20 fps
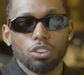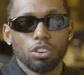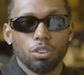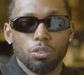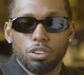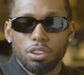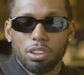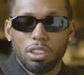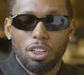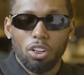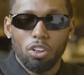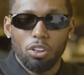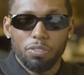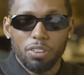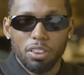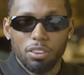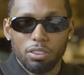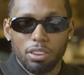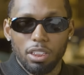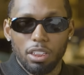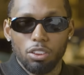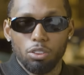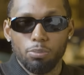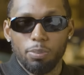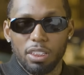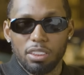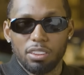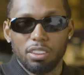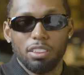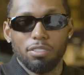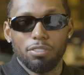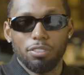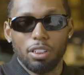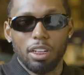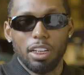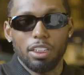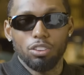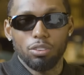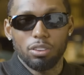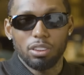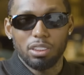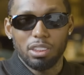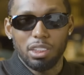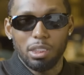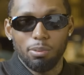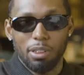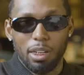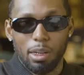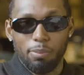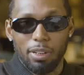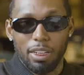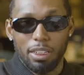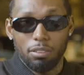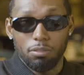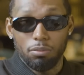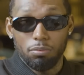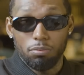So would you say a lot of girls hate you because they feel like you can sleep with their man?